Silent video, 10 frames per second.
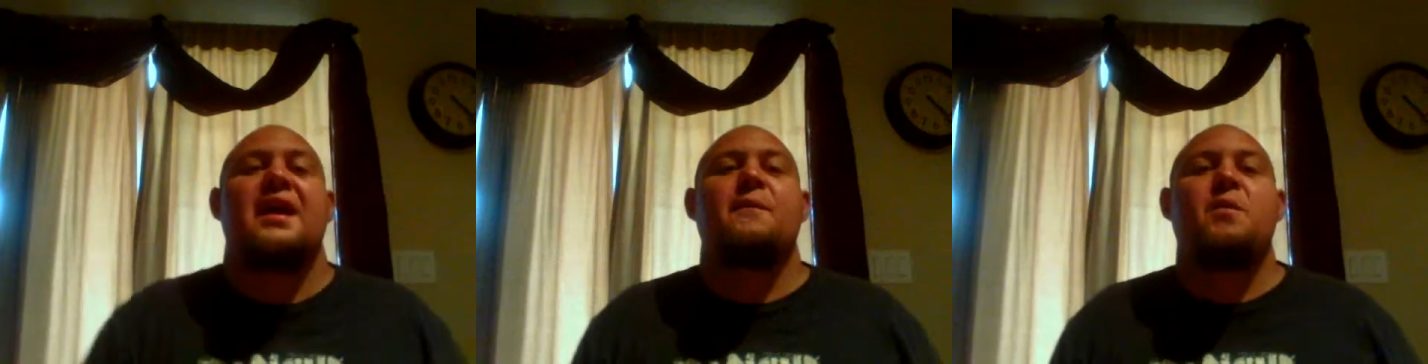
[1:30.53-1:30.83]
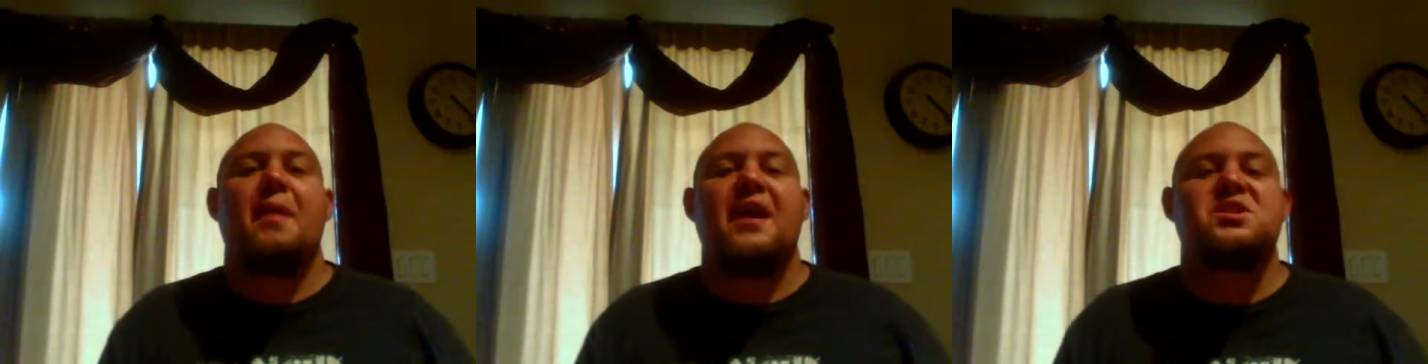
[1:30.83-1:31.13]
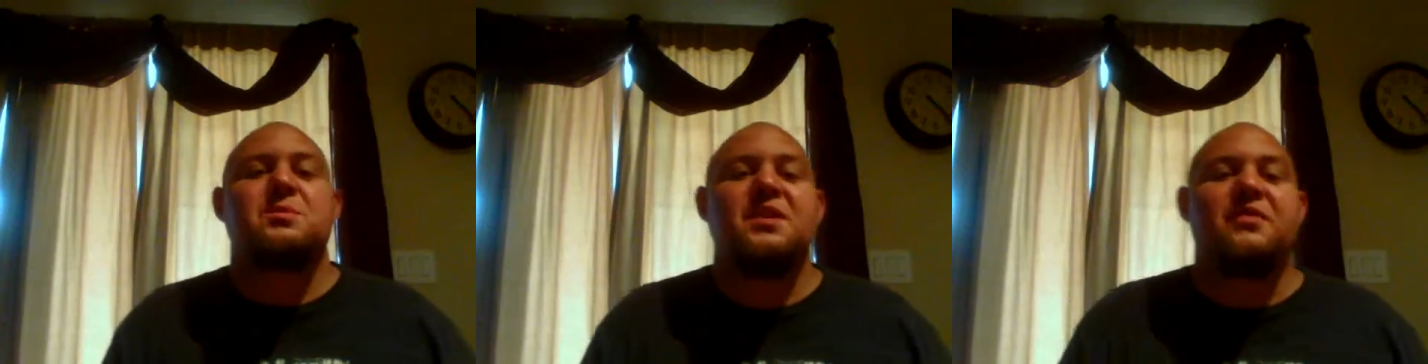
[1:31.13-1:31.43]
It
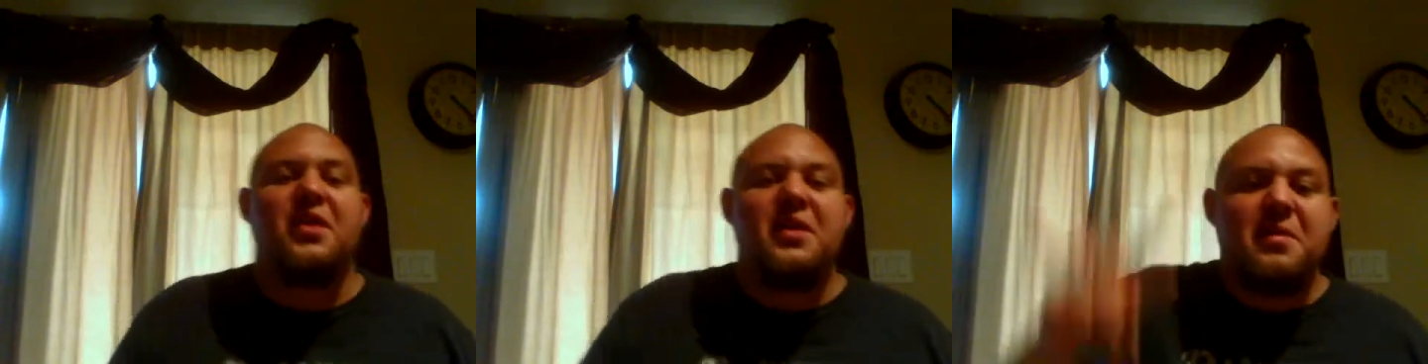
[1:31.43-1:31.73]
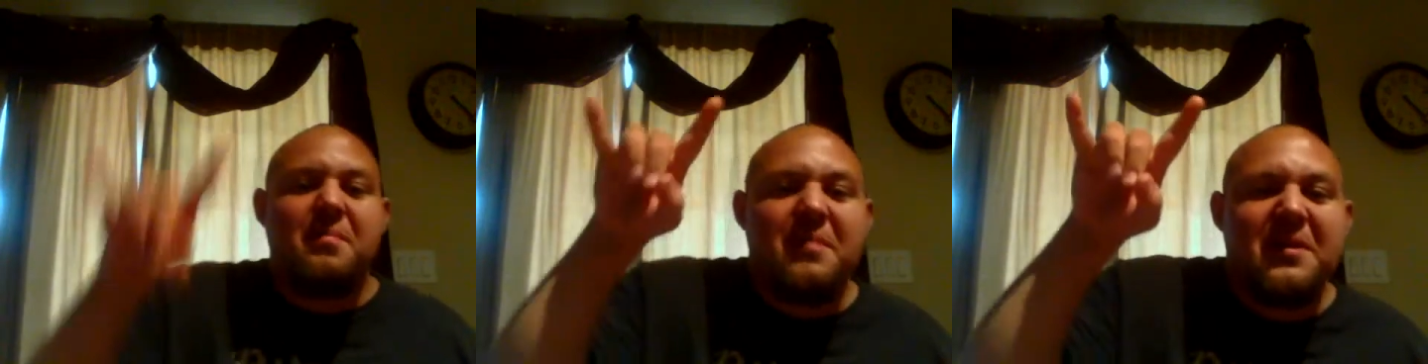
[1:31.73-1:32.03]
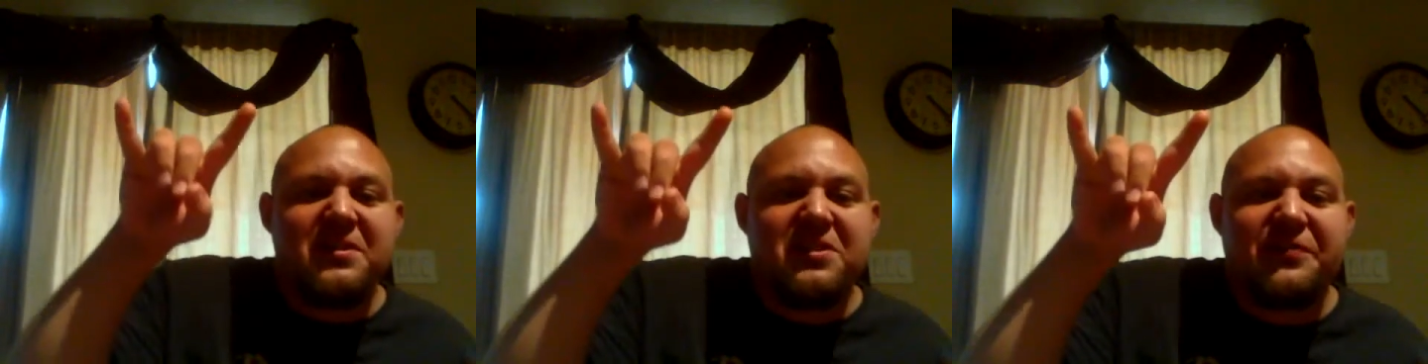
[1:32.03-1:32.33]
reminds me of
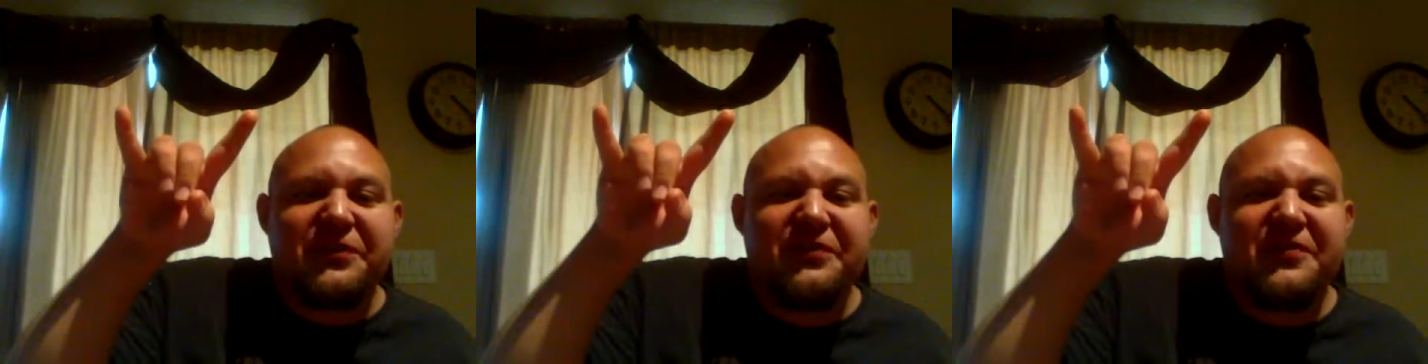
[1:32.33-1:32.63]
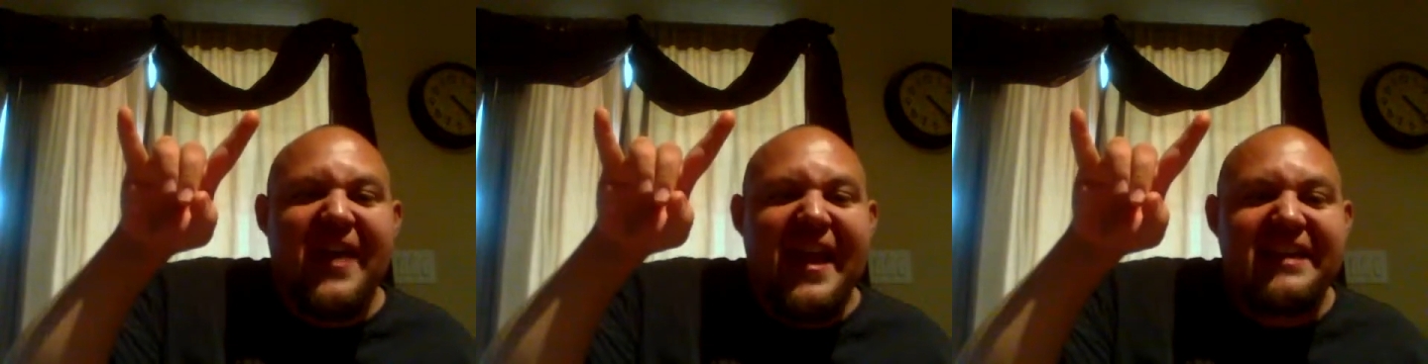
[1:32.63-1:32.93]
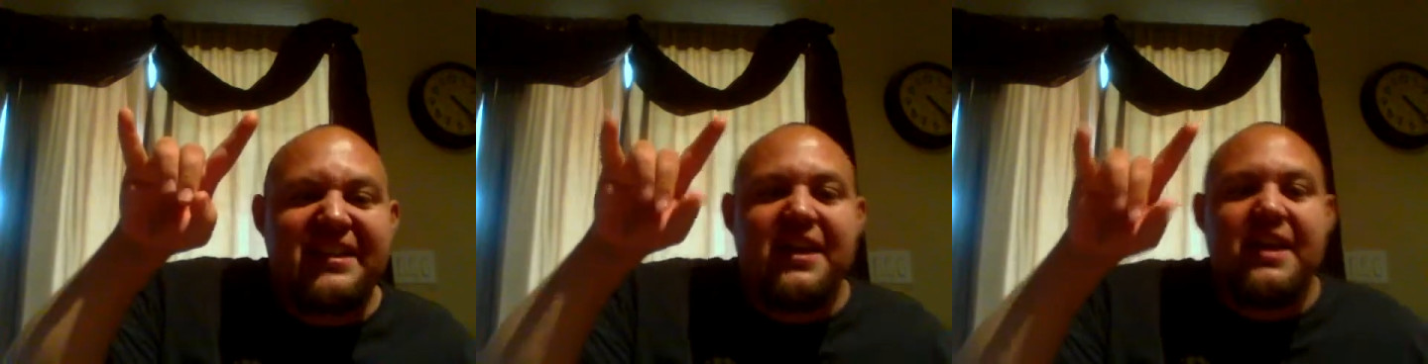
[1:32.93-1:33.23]
Merciful
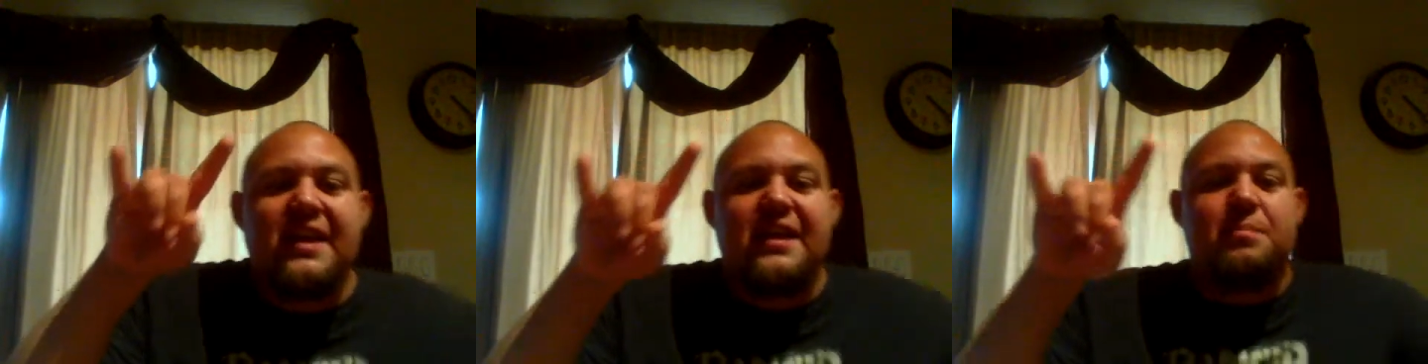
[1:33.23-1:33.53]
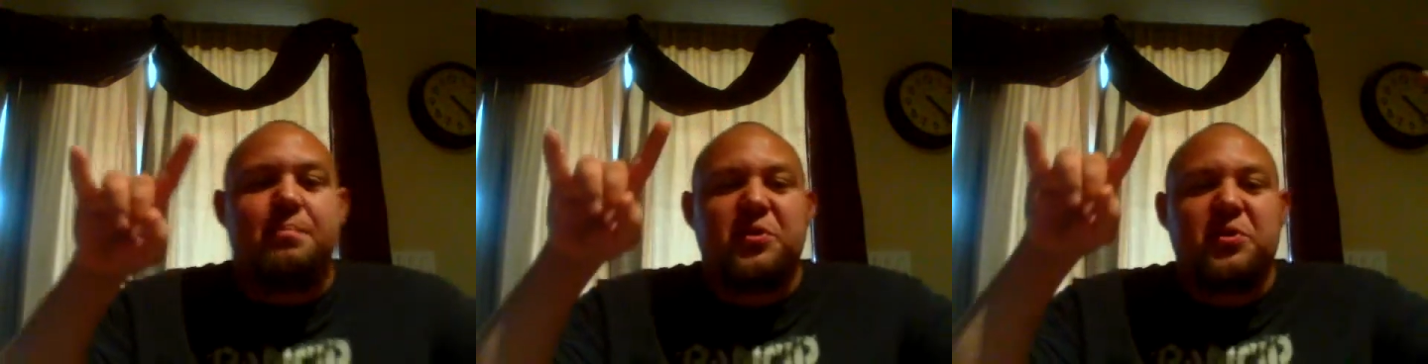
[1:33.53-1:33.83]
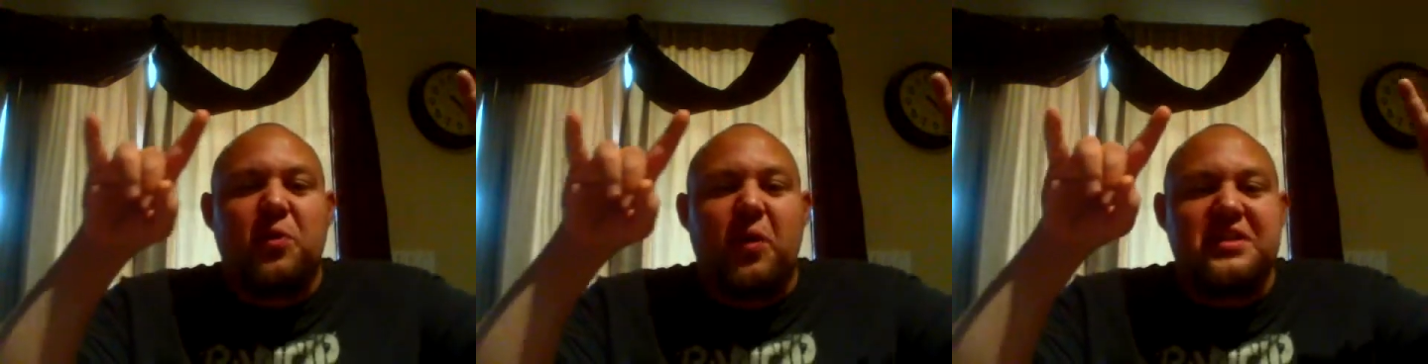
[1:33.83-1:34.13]
Fate and
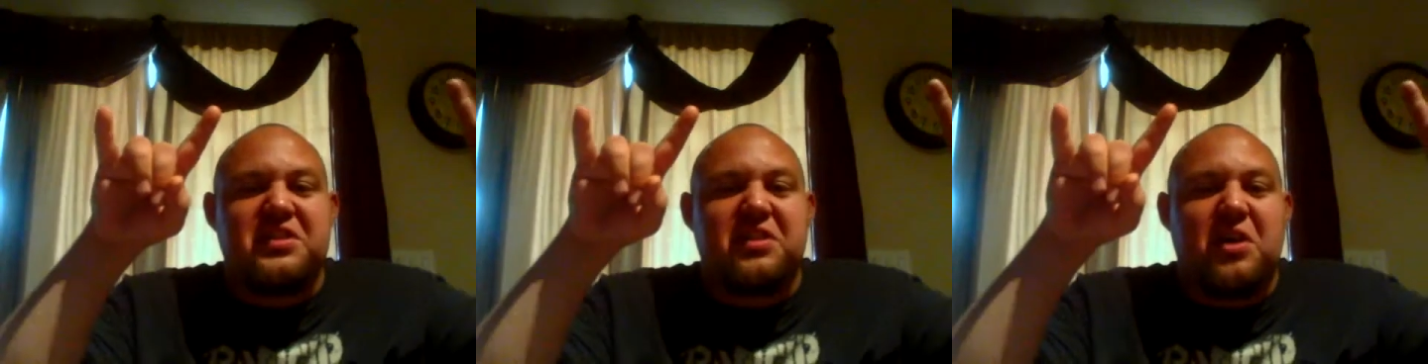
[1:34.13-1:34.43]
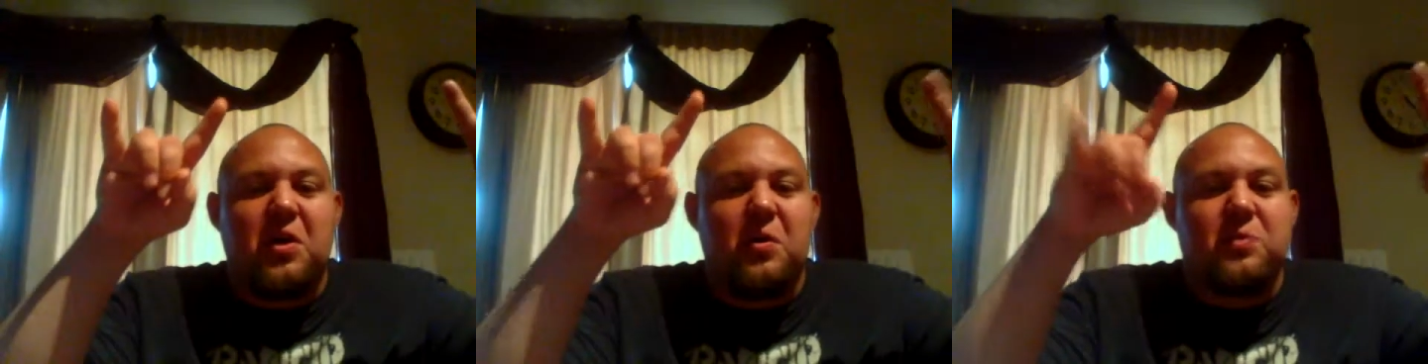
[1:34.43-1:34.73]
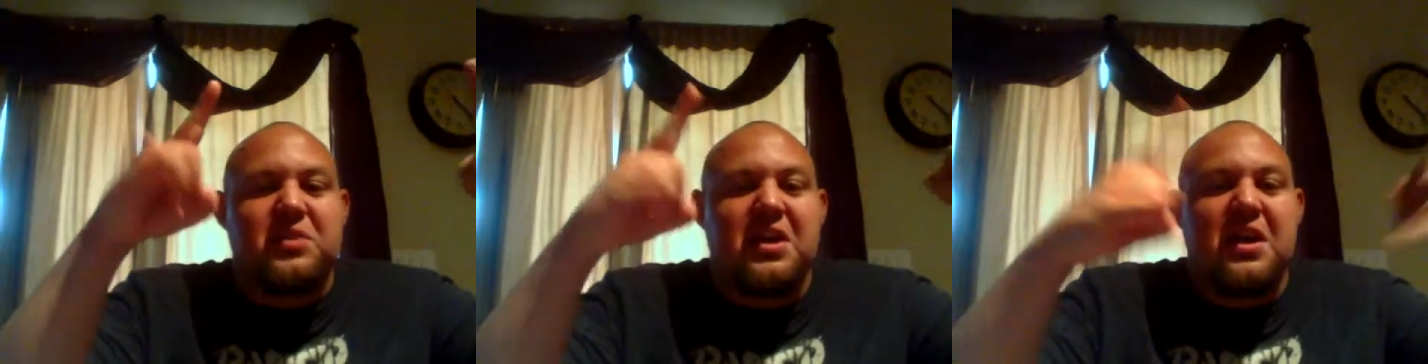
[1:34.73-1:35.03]
Blue Oyster
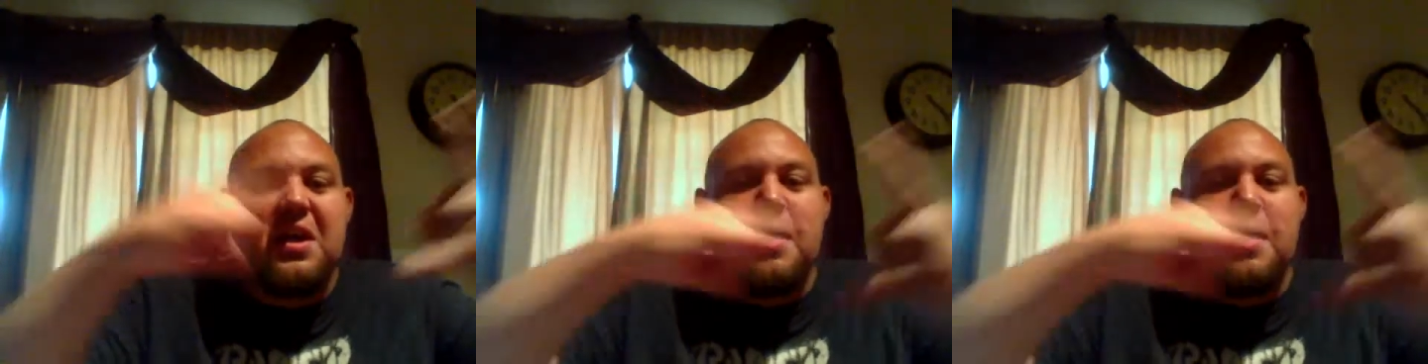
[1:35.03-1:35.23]
Cult